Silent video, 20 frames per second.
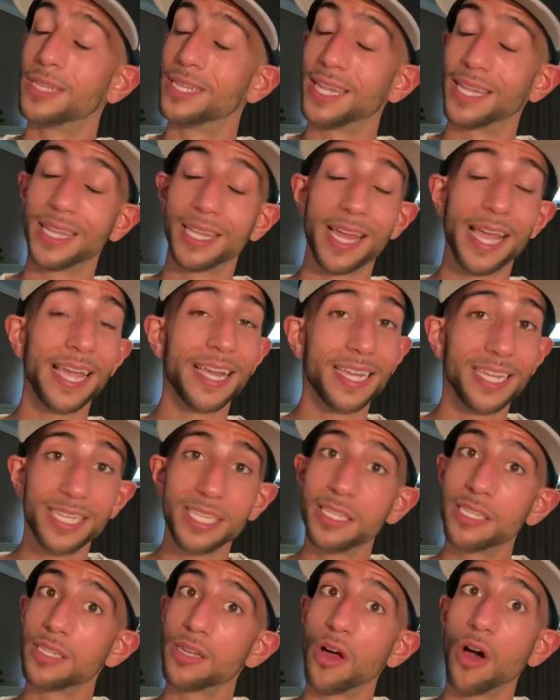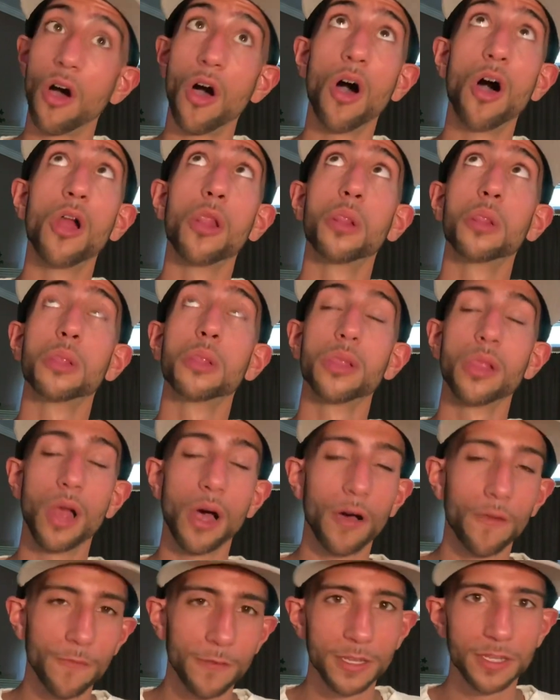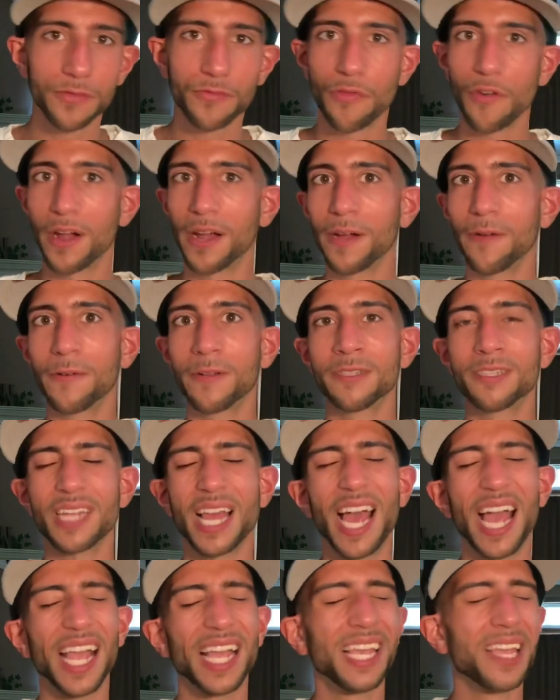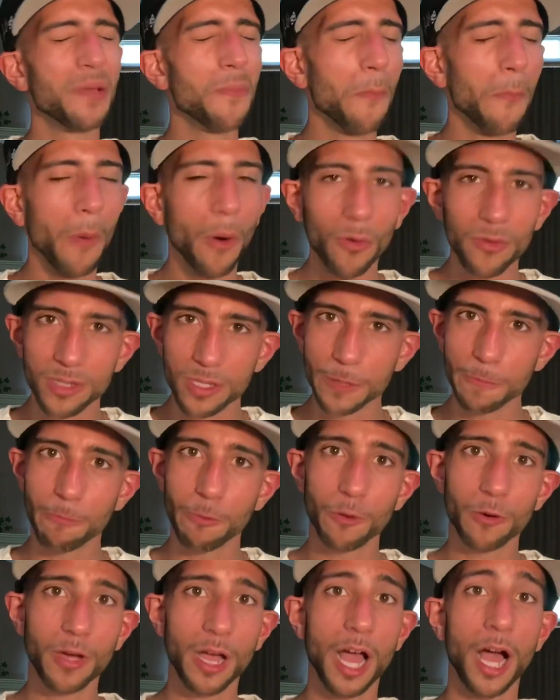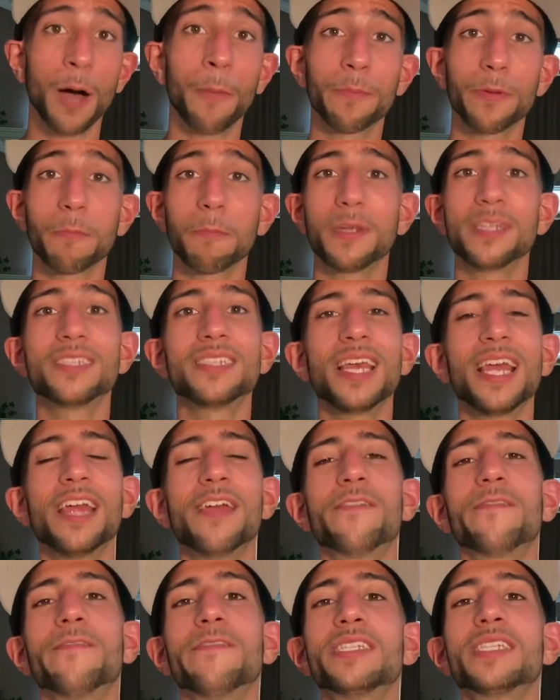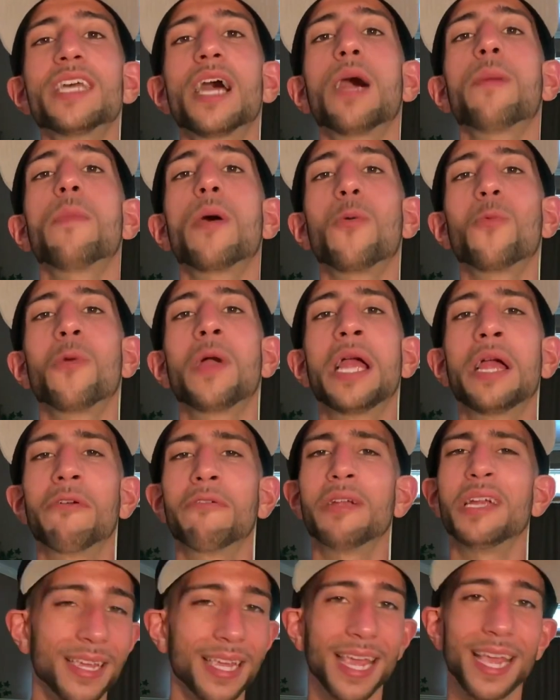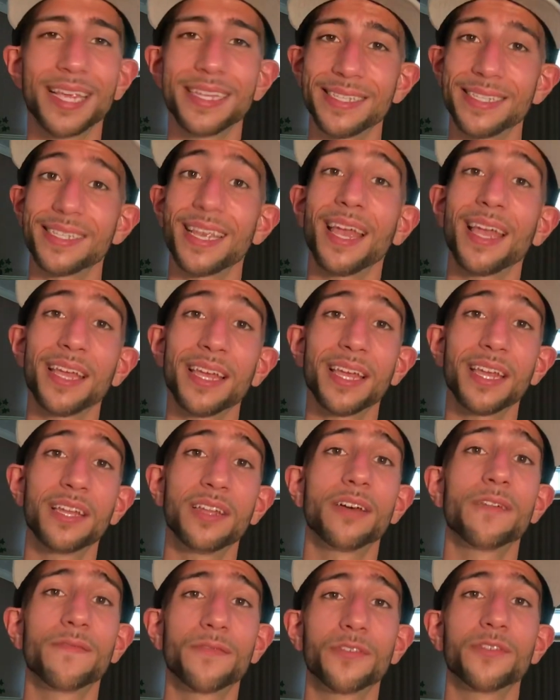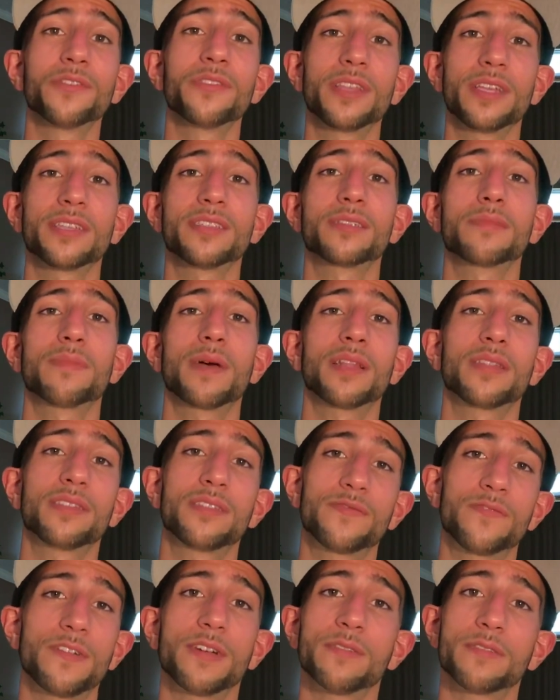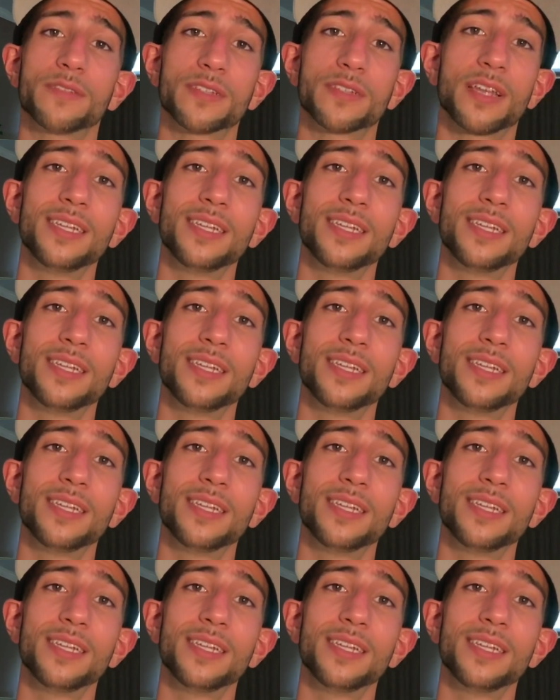The ladies love this fragrance. I get multiple compliments every time I wear it. Can't say enough good things about this fragrance.